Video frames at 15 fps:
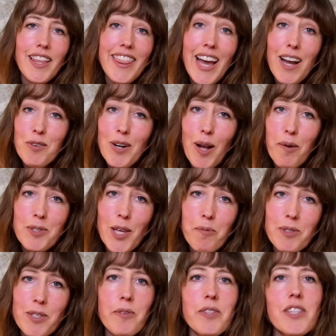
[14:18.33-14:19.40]
That wraps up
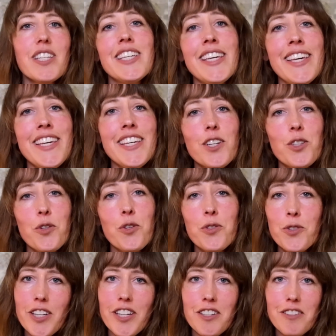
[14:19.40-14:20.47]
some of the key user
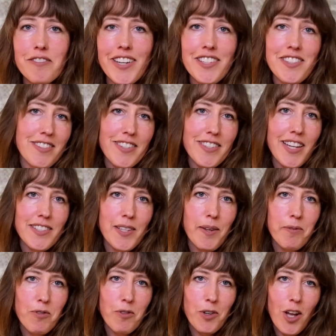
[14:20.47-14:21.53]
interface design tips
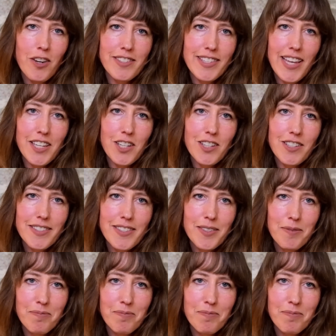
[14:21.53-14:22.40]
for non-designers.